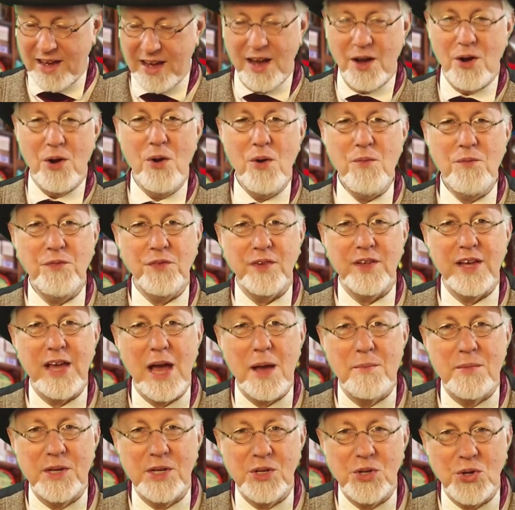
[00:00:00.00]
hopefully
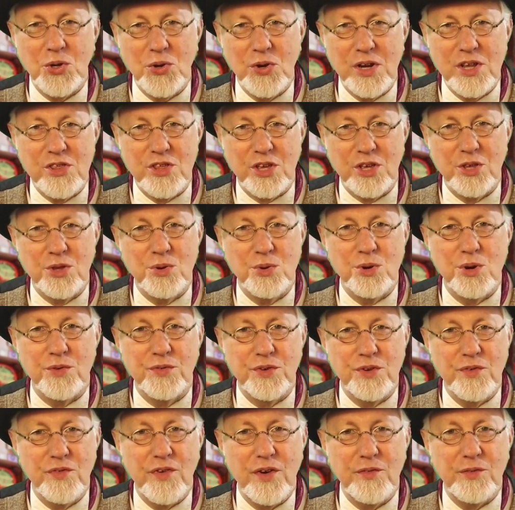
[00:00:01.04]
I'm encouraging you, if
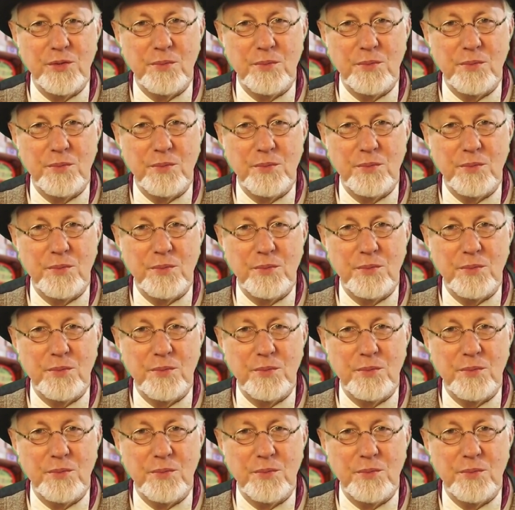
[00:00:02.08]
you've ever